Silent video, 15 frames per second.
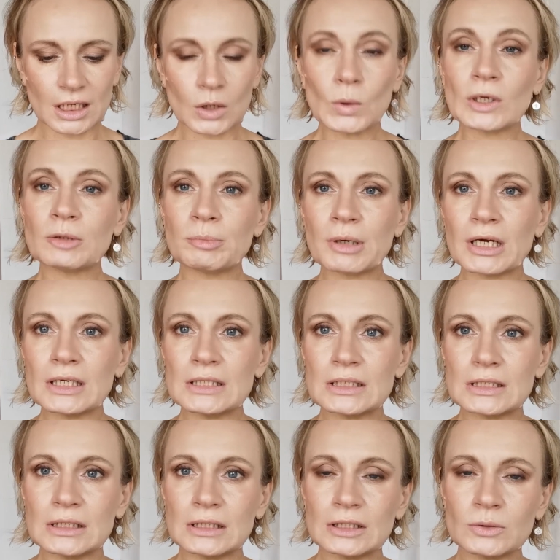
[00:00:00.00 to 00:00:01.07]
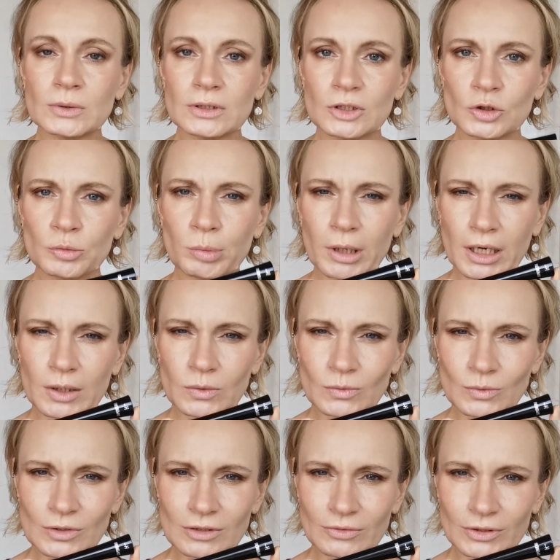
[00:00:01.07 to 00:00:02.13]
quite pricey,
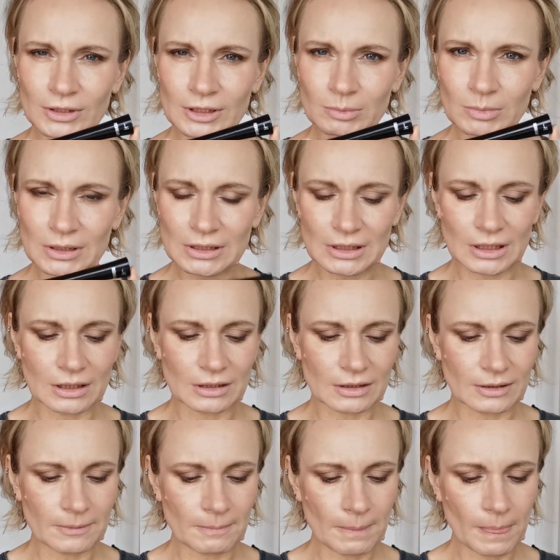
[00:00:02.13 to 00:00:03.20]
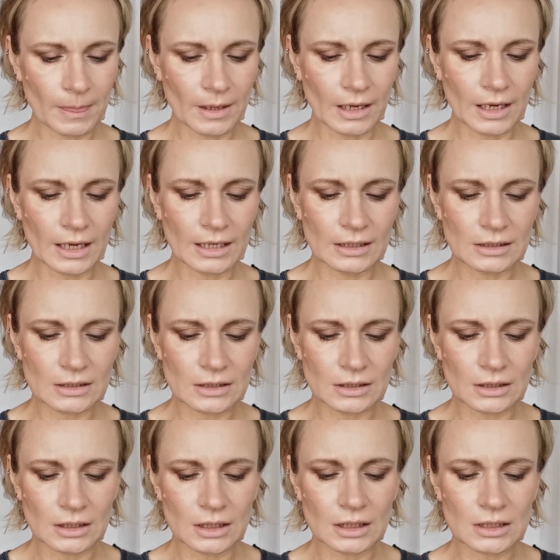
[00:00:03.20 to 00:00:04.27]
£22 for this mascara, and
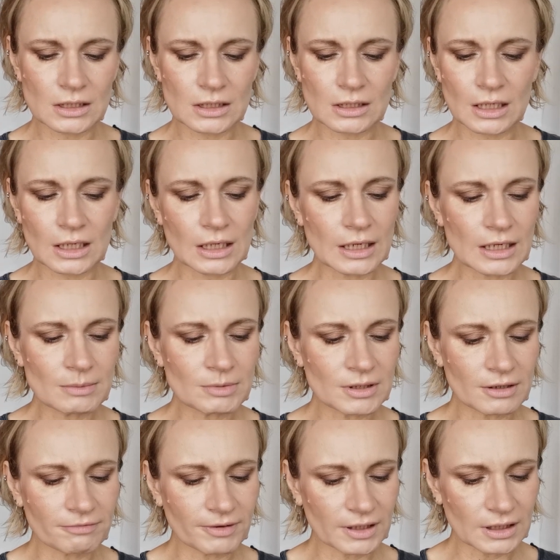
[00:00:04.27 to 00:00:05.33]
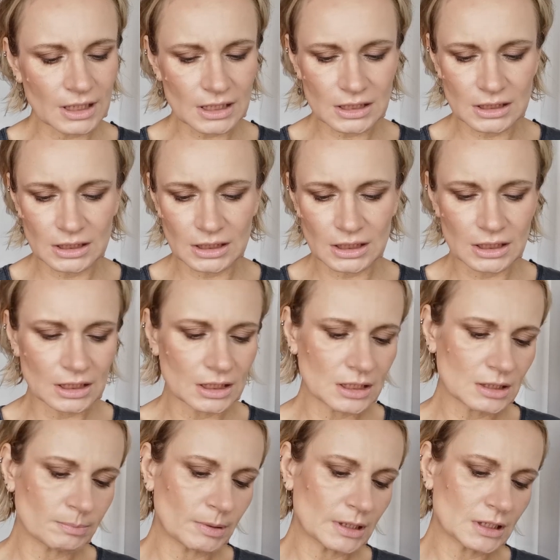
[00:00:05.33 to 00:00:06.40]
its claims are fantastic.
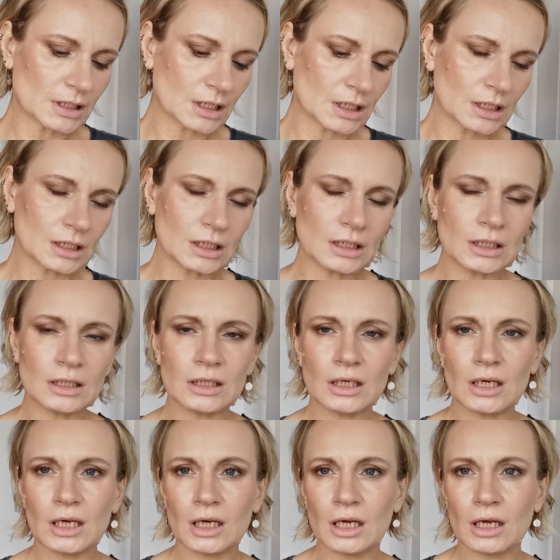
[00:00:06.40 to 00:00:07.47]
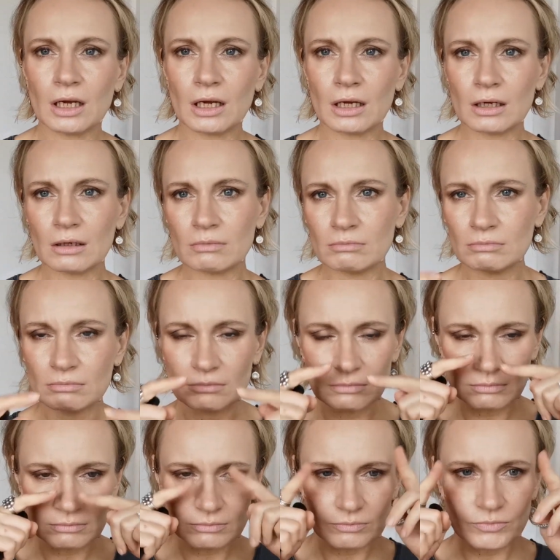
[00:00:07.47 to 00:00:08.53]
It's basically
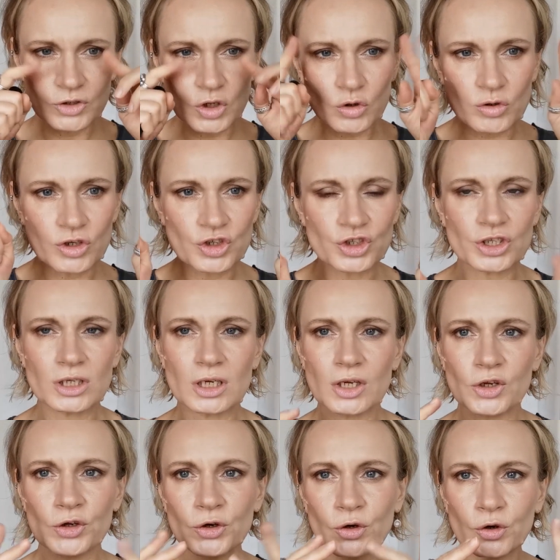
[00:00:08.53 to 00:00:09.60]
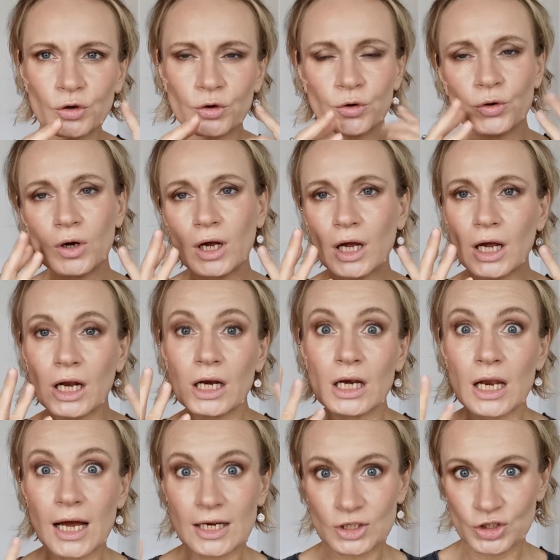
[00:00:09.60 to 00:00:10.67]
nourishing your
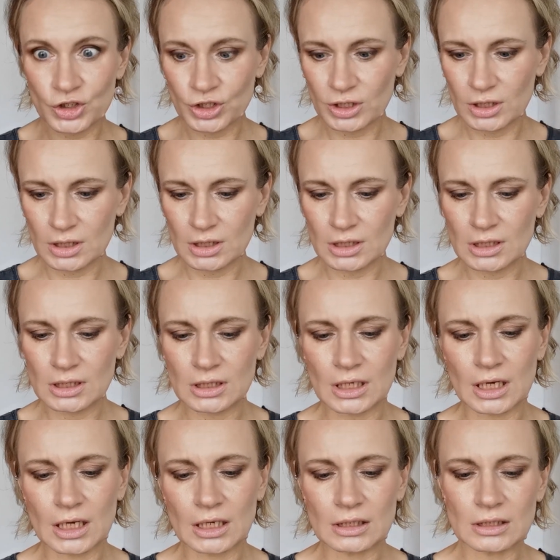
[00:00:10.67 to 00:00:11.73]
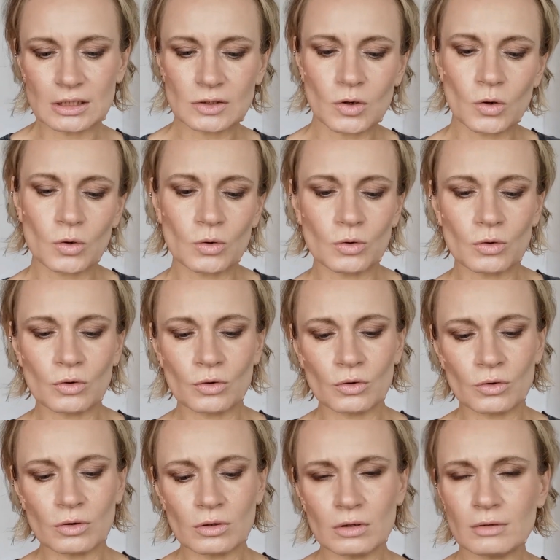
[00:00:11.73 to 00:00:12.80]
lashes, and it's all